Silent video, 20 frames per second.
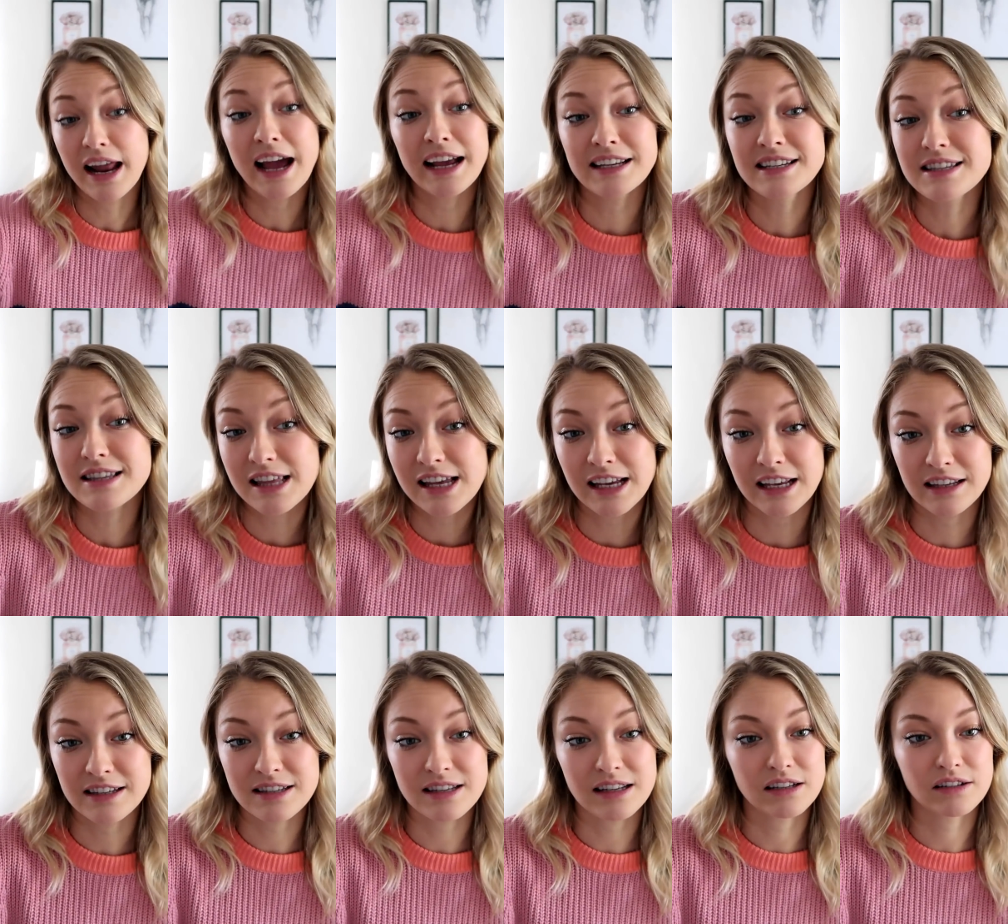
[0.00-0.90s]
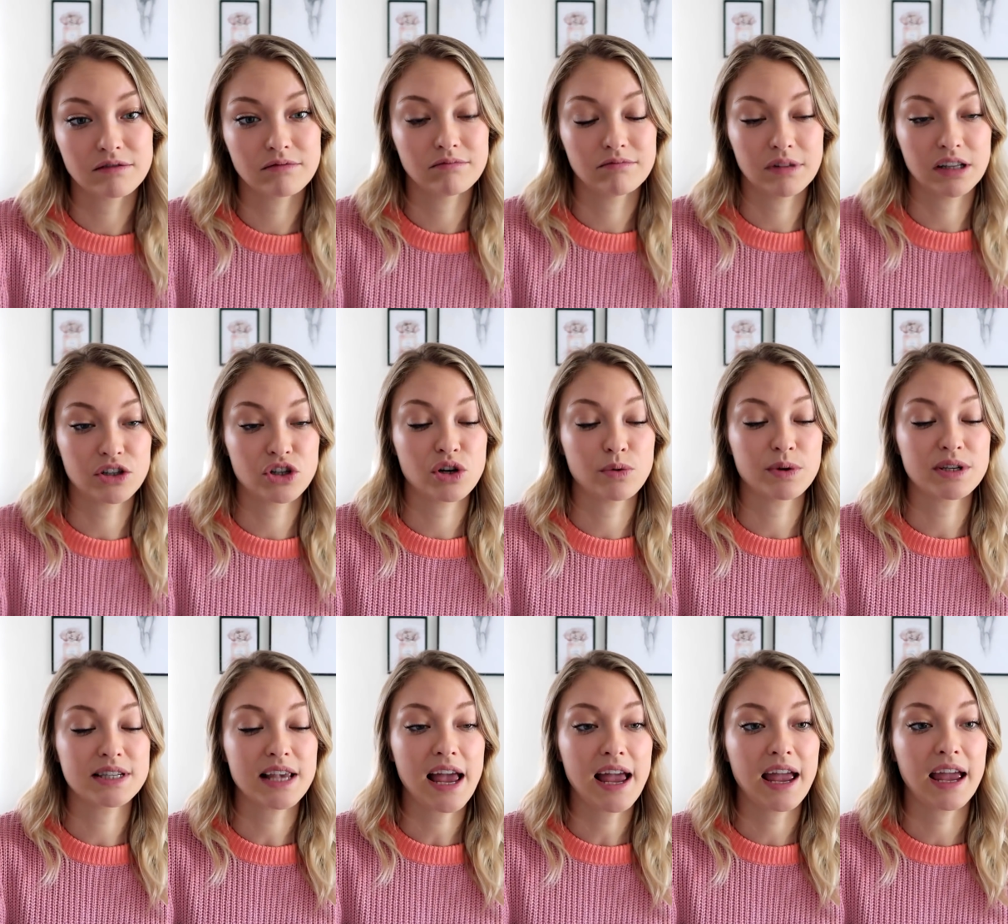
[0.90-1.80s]
nice things that she
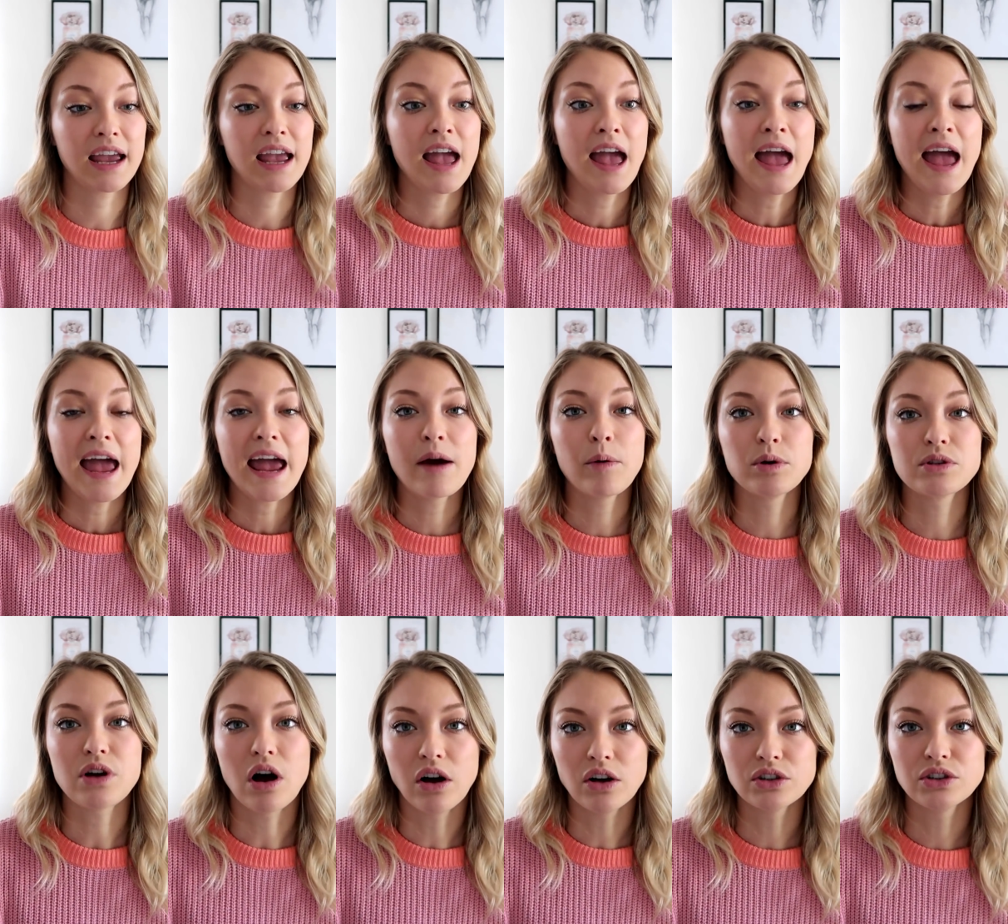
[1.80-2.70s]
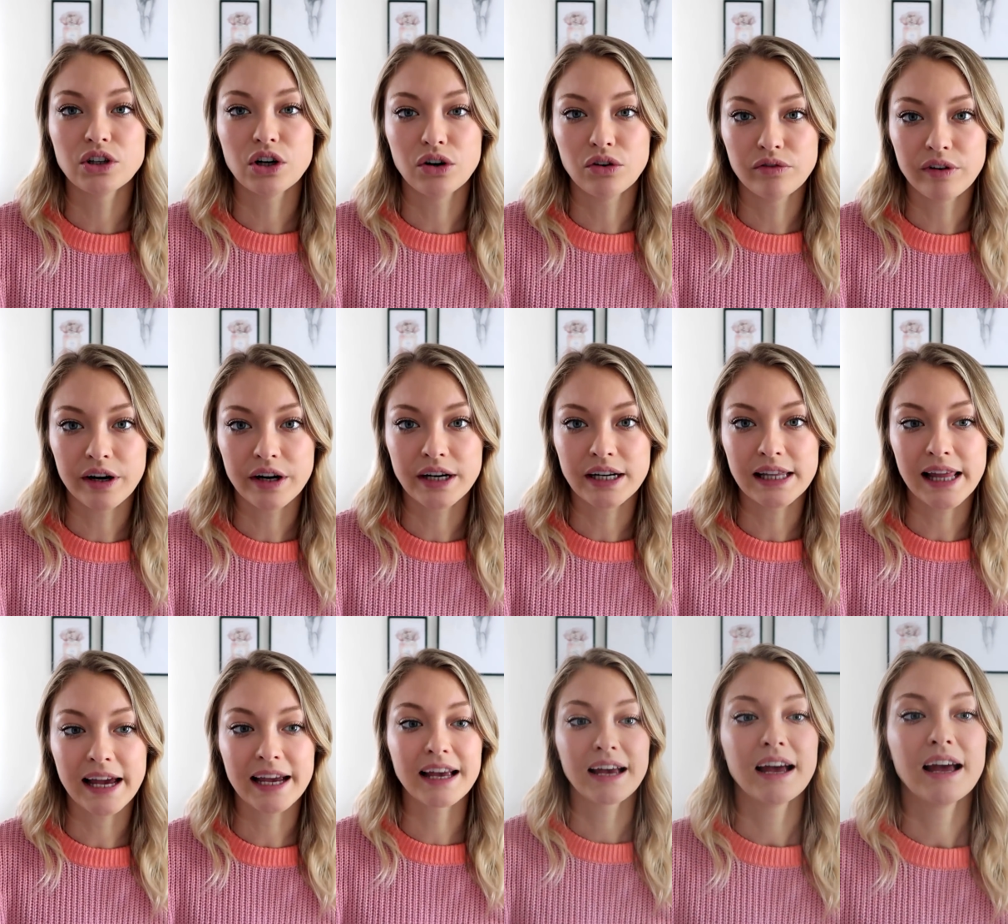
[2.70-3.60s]
was saying, it was also very
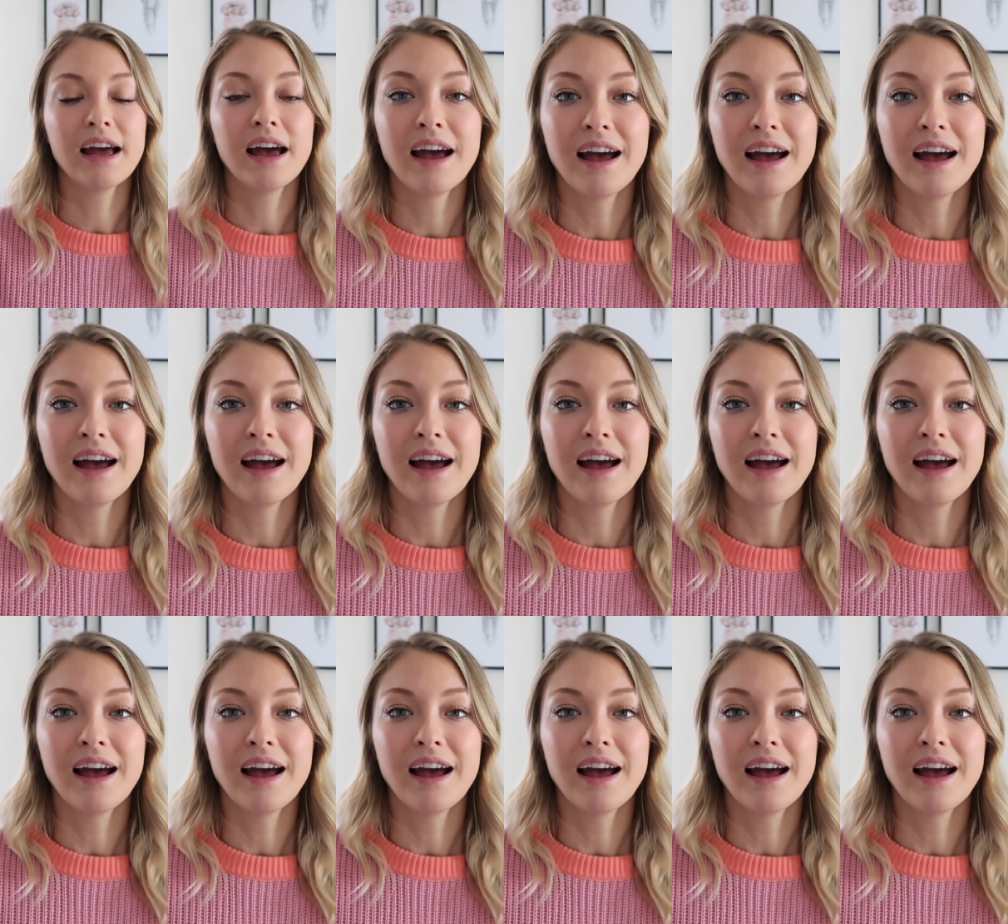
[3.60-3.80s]
like,